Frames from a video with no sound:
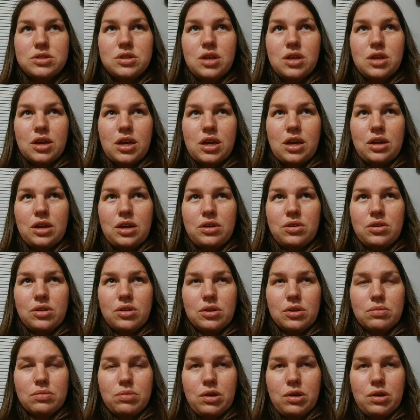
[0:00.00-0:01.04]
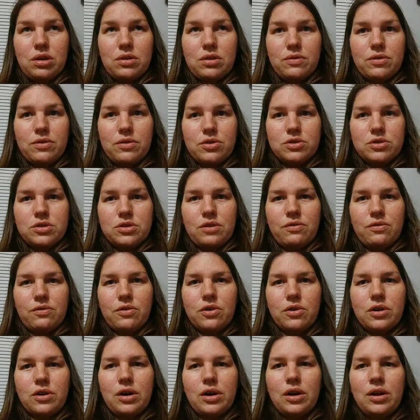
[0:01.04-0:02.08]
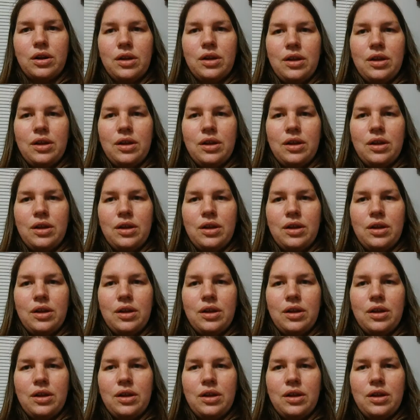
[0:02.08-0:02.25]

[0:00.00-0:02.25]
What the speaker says: they can't do the spring conversion for it,